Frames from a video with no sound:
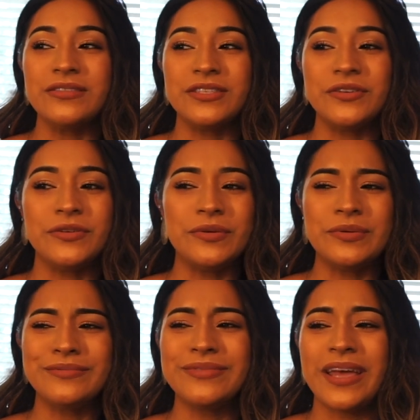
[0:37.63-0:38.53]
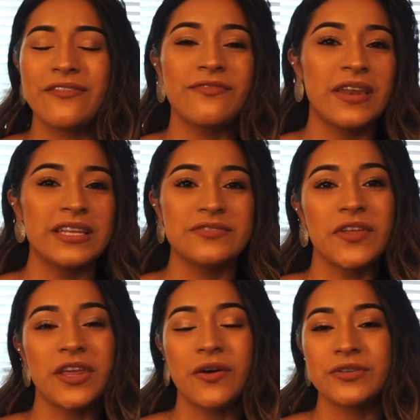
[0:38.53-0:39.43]
I'll do like fitness
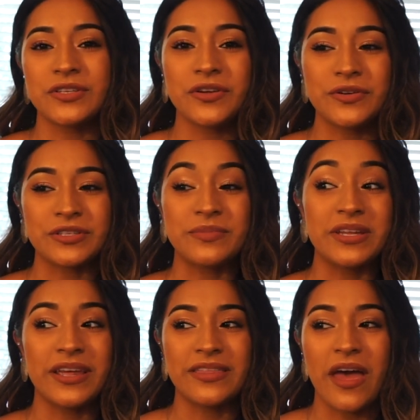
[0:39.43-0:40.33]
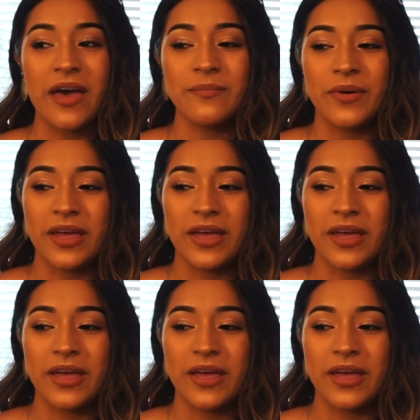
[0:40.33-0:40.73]
videos or something like that,